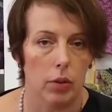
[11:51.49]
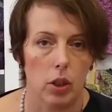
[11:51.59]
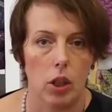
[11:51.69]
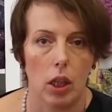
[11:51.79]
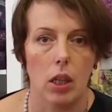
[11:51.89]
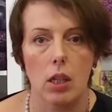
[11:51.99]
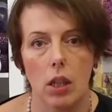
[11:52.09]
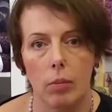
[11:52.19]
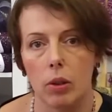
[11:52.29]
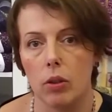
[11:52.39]
which is
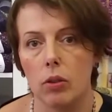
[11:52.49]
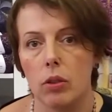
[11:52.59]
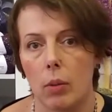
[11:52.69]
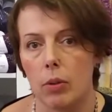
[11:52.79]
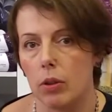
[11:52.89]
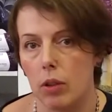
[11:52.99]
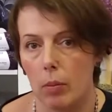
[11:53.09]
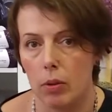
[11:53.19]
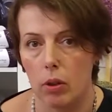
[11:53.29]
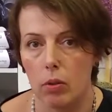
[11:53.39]

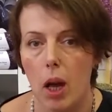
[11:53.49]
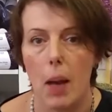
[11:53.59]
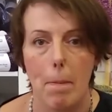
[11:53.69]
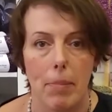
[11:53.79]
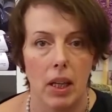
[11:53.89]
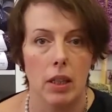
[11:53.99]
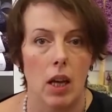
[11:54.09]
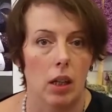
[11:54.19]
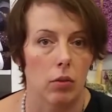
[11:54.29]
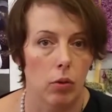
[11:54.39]

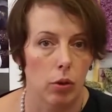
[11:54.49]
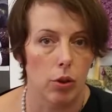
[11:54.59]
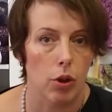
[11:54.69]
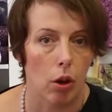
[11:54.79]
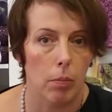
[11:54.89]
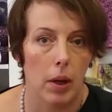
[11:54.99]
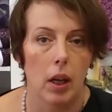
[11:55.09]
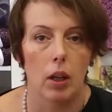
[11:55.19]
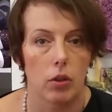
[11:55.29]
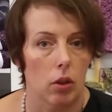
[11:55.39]

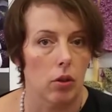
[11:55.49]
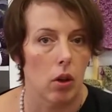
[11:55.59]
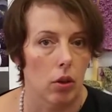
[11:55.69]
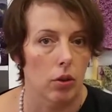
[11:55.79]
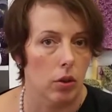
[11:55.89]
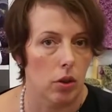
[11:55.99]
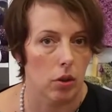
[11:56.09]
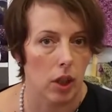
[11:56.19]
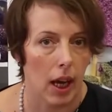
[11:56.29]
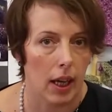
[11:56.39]

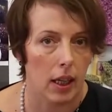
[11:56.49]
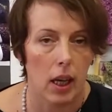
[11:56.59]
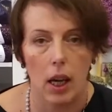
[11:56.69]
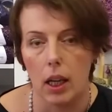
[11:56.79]
www.beadandwoolshop.co.uk.